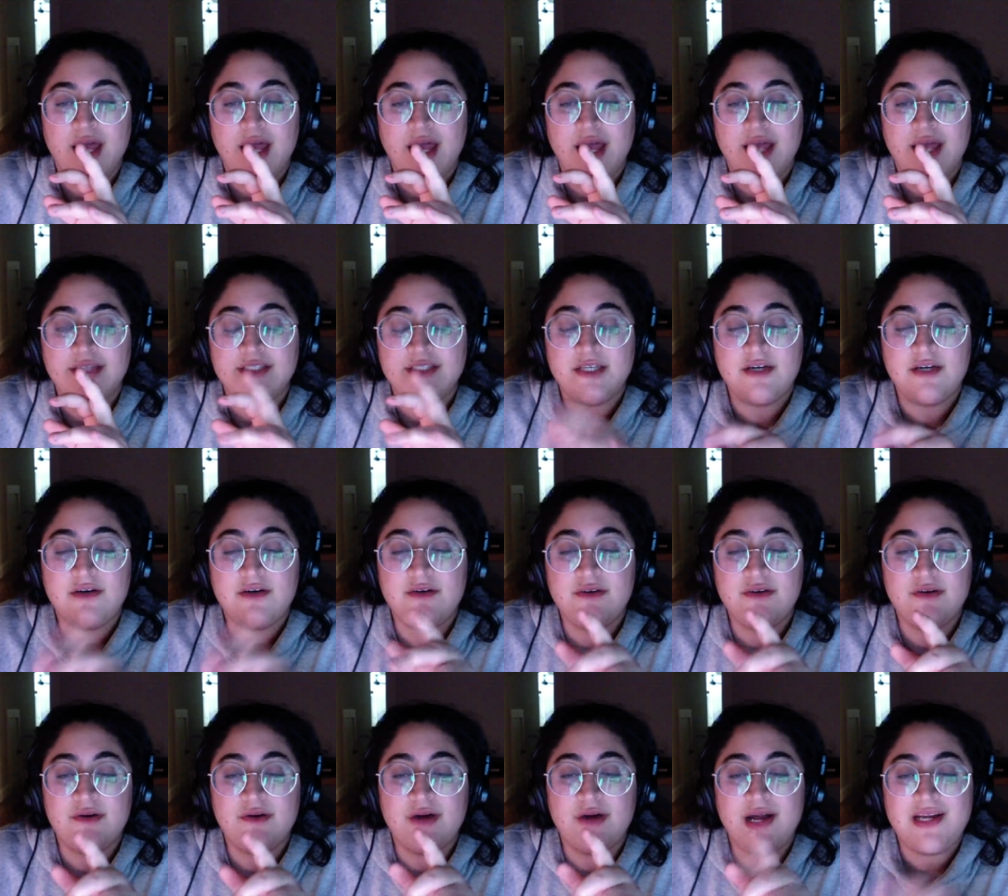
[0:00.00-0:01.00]

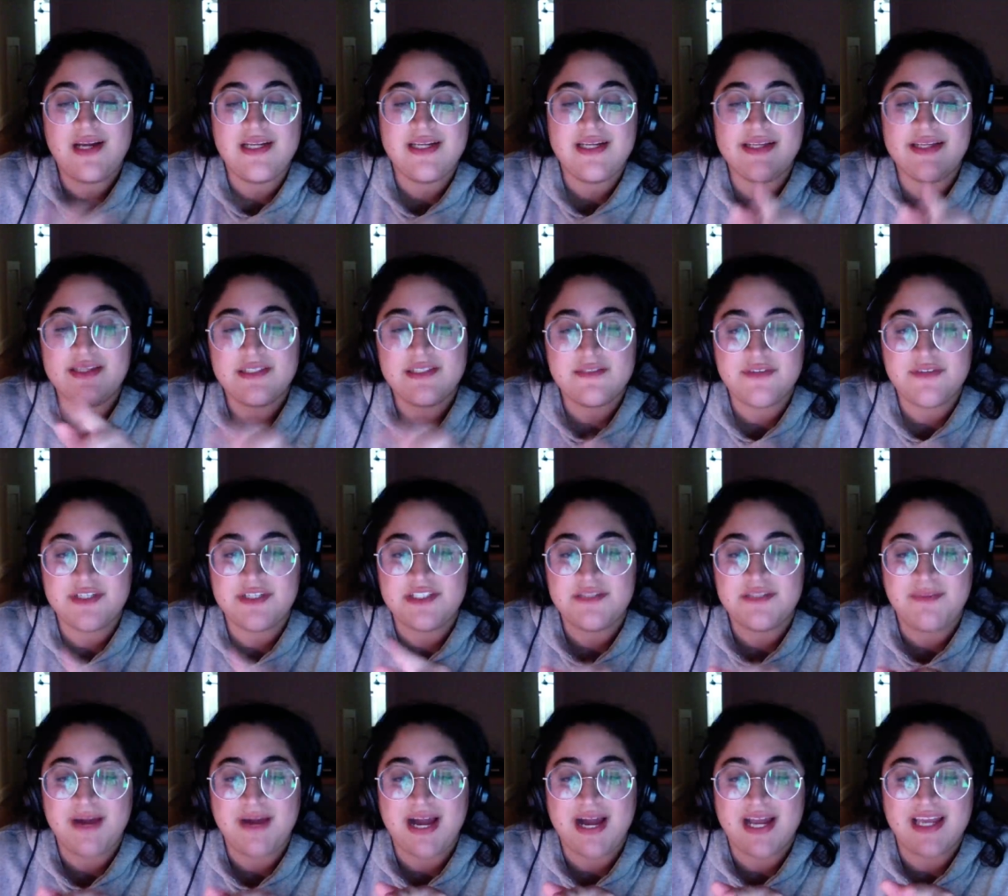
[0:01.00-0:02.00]
So editing this footage
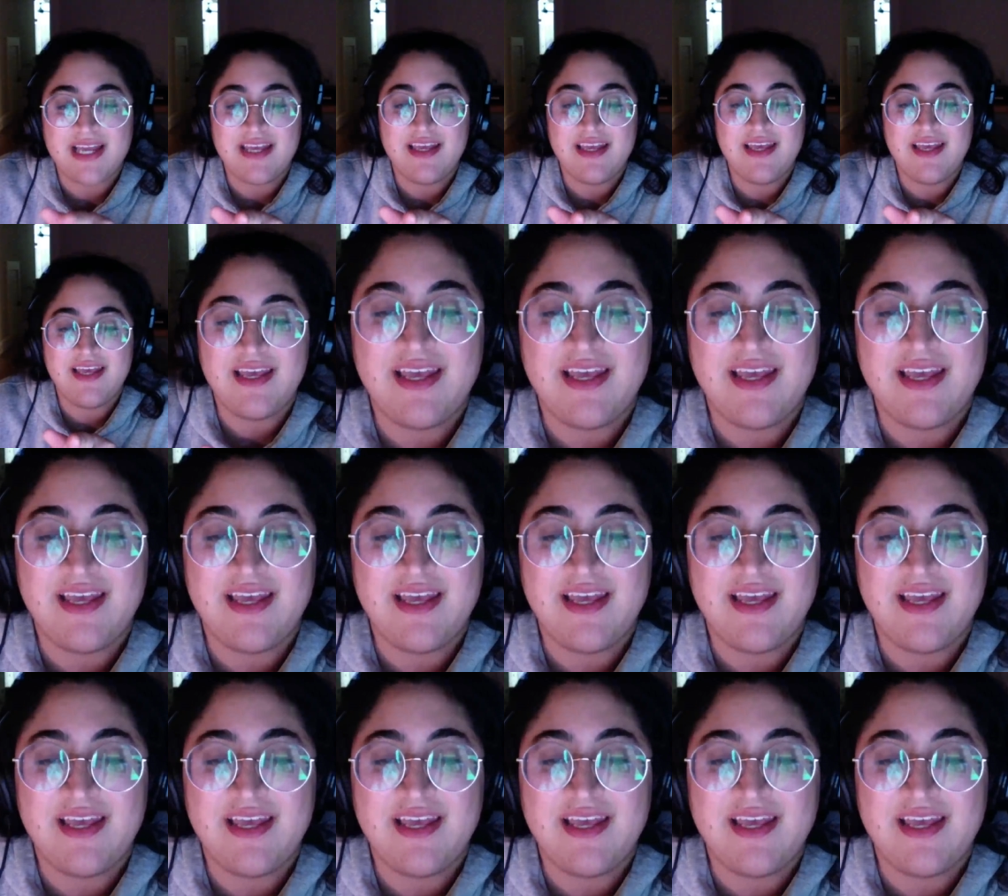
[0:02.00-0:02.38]
back, it